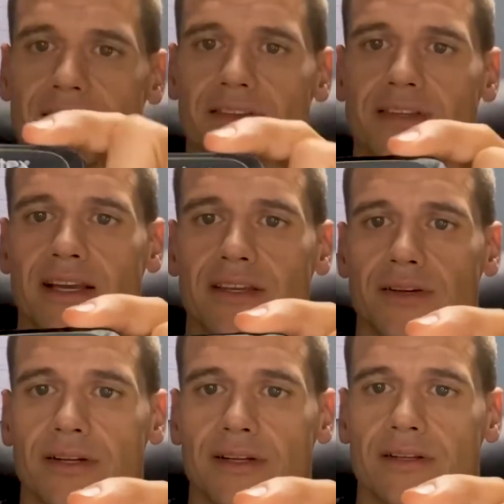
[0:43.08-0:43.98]
how the tech
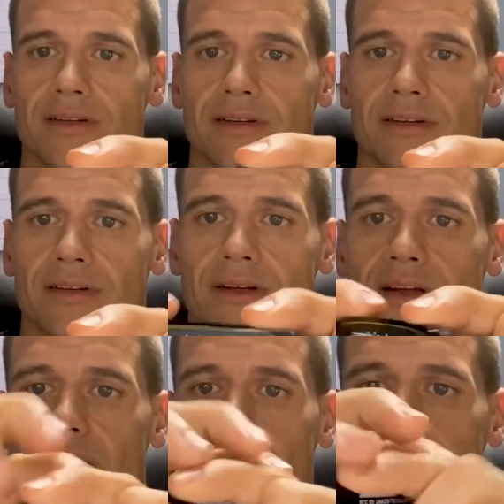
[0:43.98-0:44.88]
unit
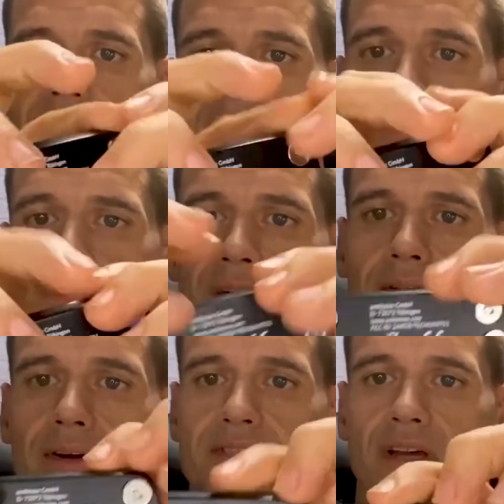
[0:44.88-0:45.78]
clips on
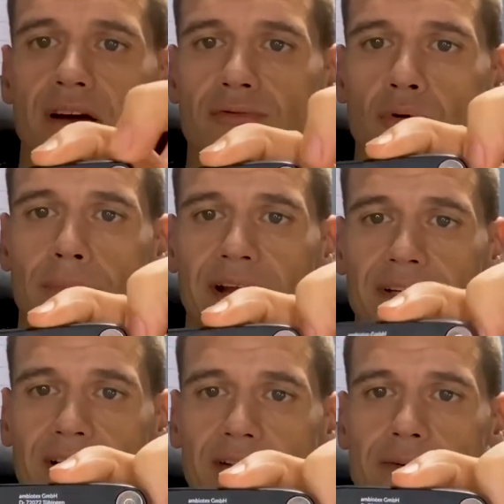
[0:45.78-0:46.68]
there. It's got 4
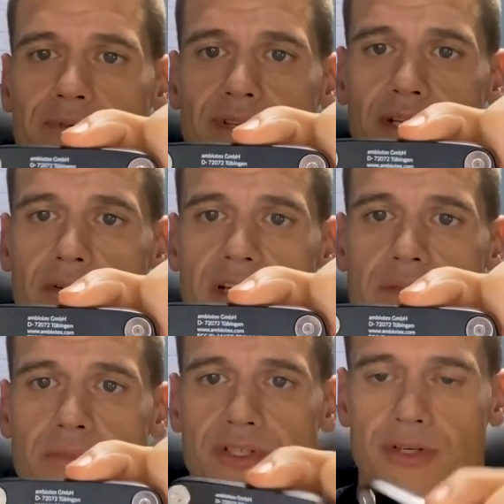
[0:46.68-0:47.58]
magnetic clips and a
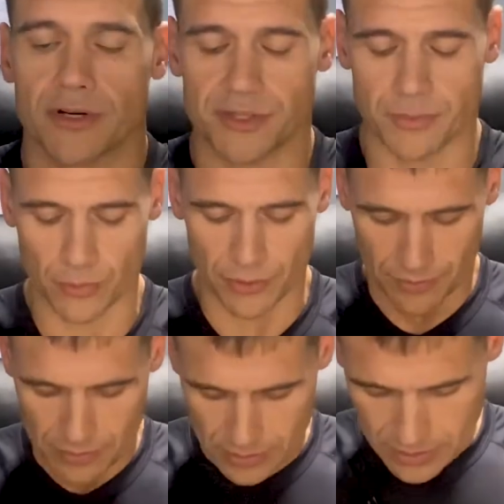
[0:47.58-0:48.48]
USB charging port.
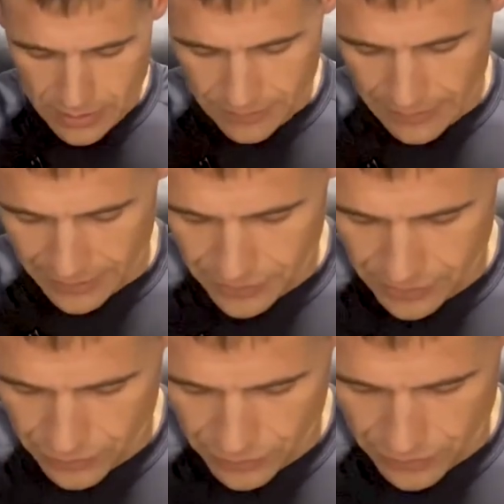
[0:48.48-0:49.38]
That just
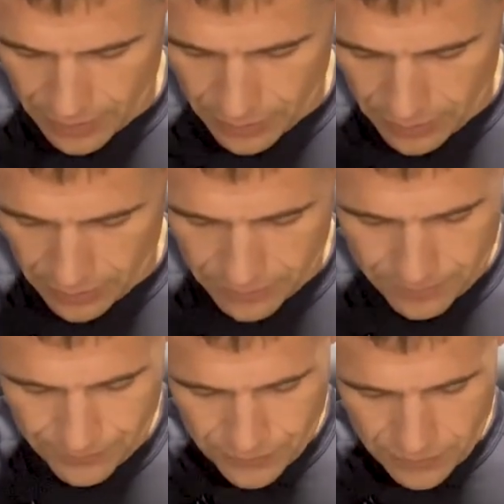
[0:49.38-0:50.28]
goes right on.
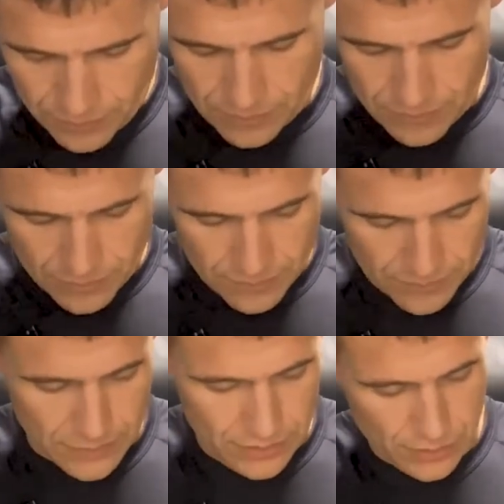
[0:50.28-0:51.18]

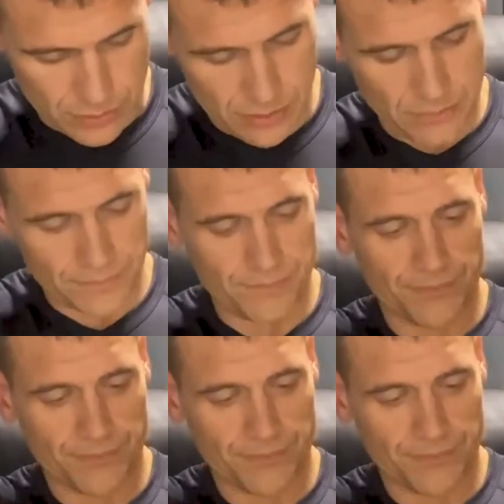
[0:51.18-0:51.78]
It's good.